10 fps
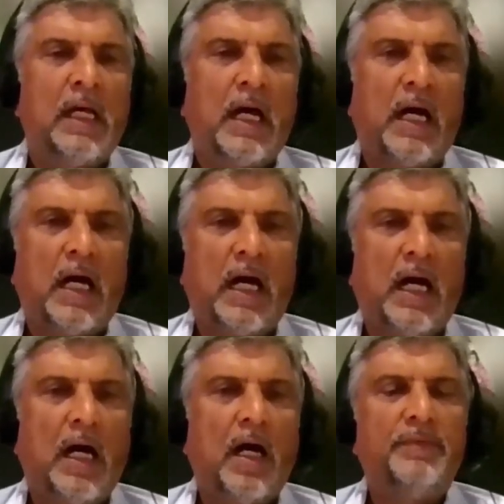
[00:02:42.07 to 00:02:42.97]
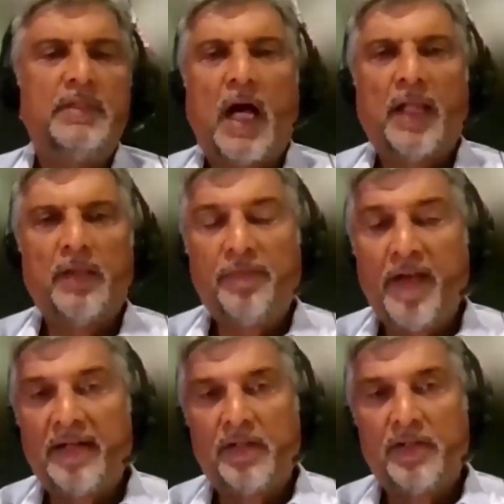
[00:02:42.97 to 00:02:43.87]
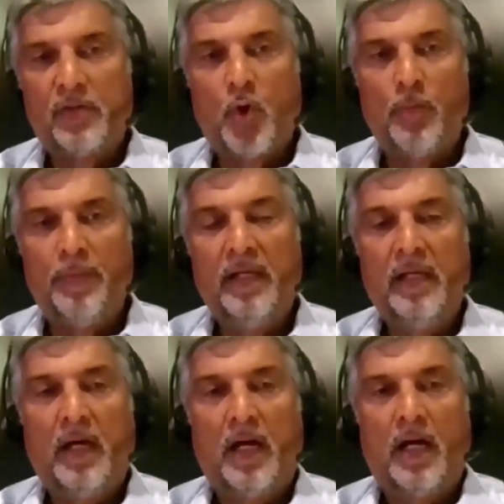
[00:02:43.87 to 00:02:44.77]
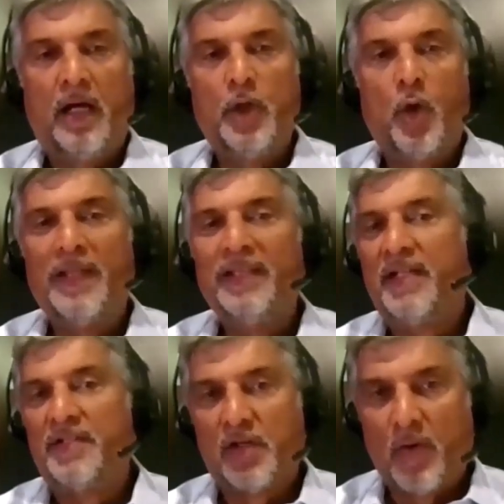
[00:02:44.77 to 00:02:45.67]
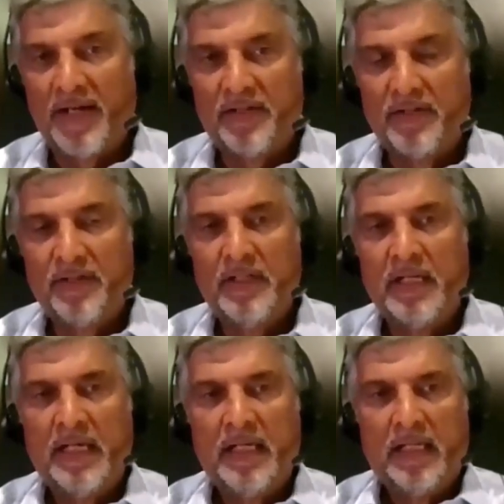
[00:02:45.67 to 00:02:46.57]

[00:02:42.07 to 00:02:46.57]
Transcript: Uh, Other factors could be when there's a crisis,